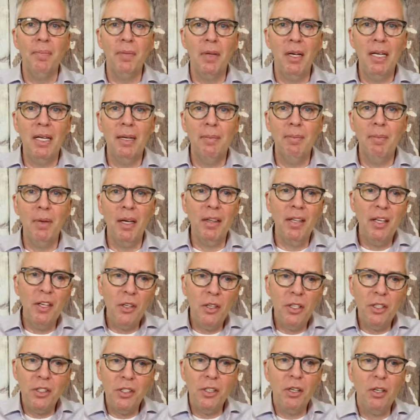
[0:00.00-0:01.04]
And then you
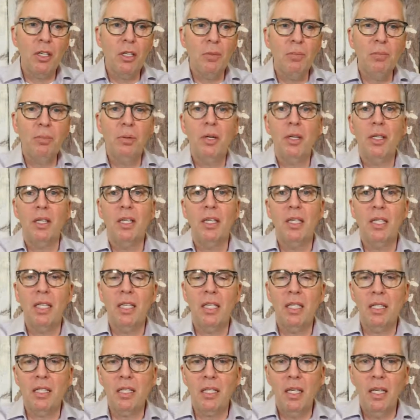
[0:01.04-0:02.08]
can start to put
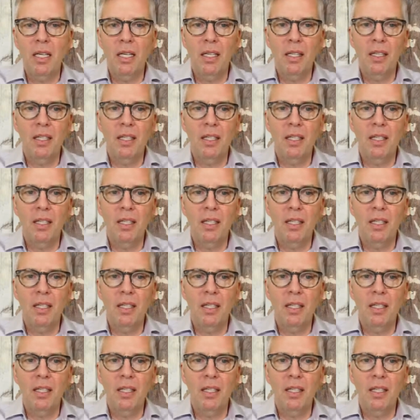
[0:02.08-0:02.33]
these